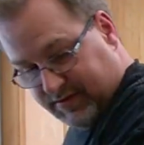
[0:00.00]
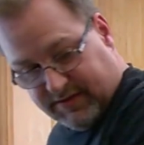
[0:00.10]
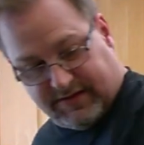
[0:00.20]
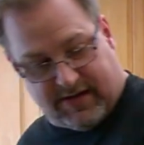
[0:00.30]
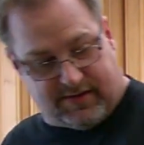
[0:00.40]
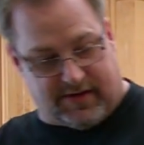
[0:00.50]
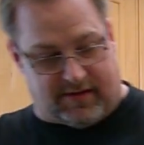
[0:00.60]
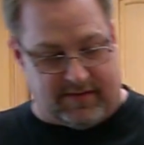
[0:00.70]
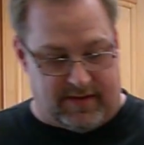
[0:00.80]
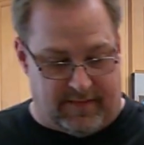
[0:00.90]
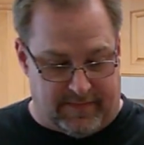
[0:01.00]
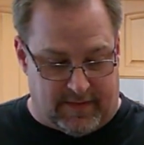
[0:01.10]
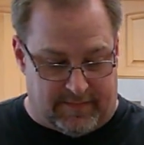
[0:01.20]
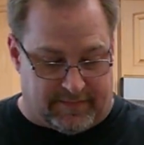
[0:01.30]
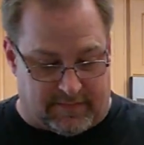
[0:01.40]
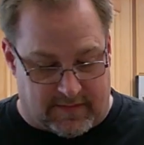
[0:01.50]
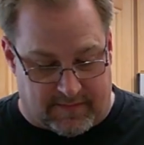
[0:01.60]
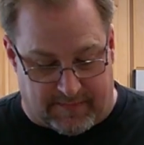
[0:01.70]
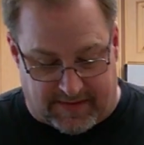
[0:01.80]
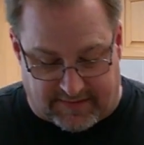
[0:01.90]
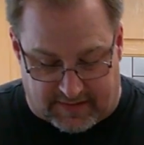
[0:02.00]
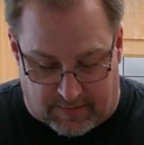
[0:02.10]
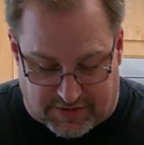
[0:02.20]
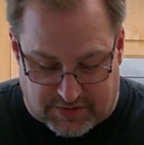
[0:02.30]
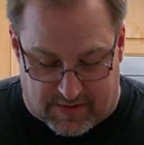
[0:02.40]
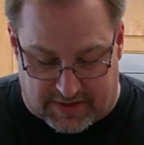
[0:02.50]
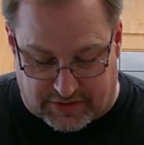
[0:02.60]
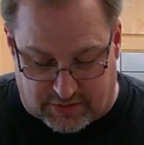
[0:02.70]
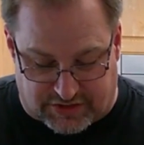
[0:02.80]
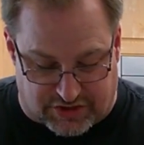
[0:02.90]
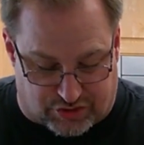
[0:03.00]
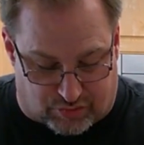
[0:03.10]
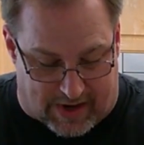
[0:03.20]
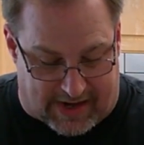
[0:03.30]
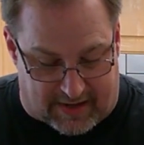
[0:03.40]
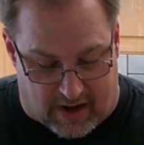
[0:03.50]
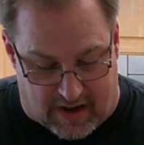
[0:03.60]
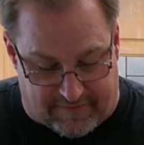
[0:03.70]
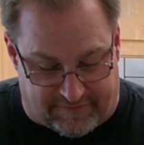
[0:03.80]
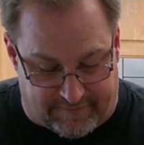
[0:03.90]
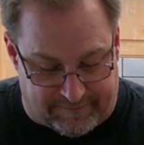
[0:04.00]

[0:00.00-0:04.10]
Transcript: this down here. Basically what you want to do is just dry it off,